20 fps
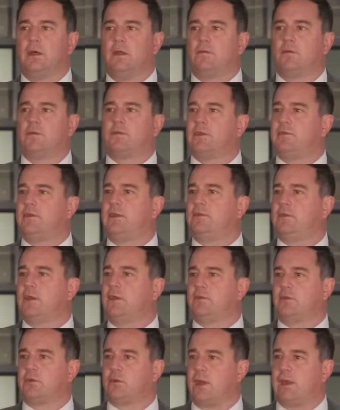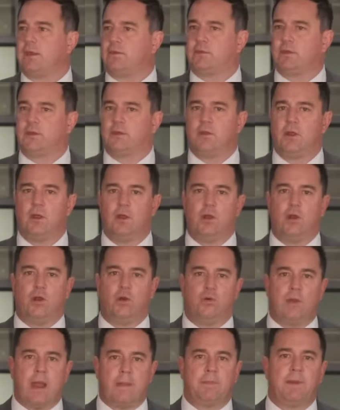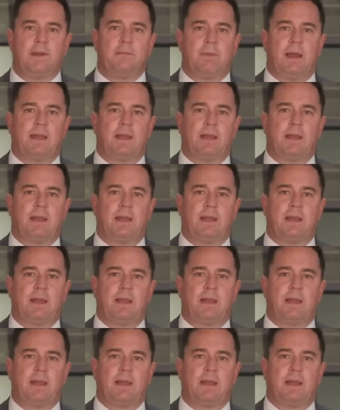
The city's integrated rapid